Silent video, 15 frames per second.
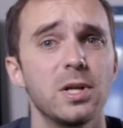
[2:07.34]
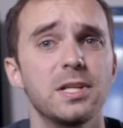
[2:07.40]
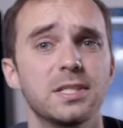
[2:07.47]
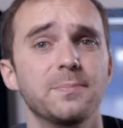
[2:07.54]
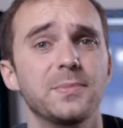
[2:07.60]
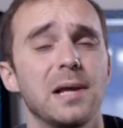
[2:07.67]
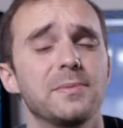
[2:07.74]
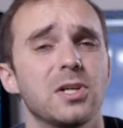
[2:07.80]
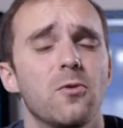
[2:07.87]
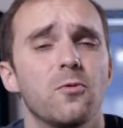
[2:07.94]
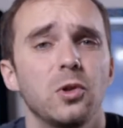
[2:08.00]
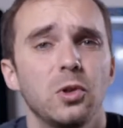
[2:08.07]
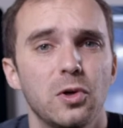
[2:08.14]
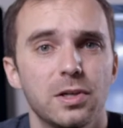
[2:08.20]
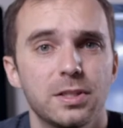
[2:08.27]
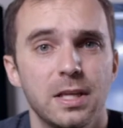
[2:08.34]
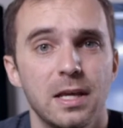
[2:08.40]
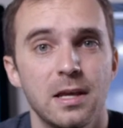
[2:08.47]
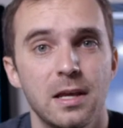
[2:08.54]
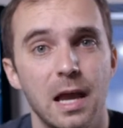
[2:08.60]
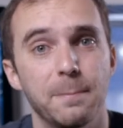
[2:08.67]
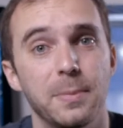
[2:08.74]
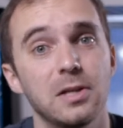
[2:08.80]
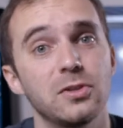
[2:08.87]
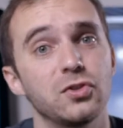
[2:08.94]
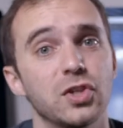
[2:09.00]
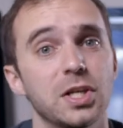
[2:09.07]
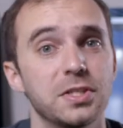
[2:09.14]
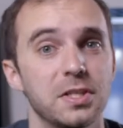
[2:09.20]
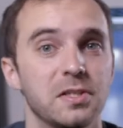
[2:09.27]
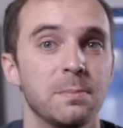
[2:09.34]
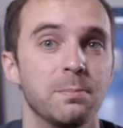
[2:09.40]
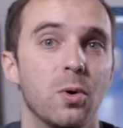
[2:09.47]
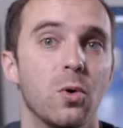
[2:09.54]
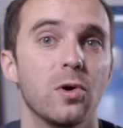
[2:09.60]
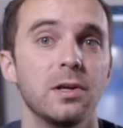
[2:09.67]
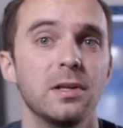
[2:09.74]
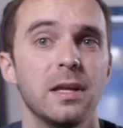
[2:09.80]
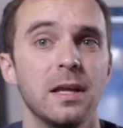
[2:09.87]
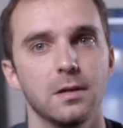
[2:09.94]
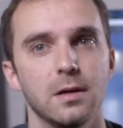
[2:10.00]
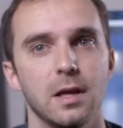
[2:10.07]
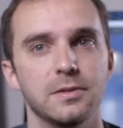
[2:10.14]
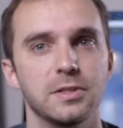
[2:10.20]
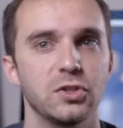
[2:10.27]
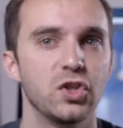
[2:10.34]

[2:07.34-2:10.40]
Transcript: what is sometimes overlooked, but is just as important, is the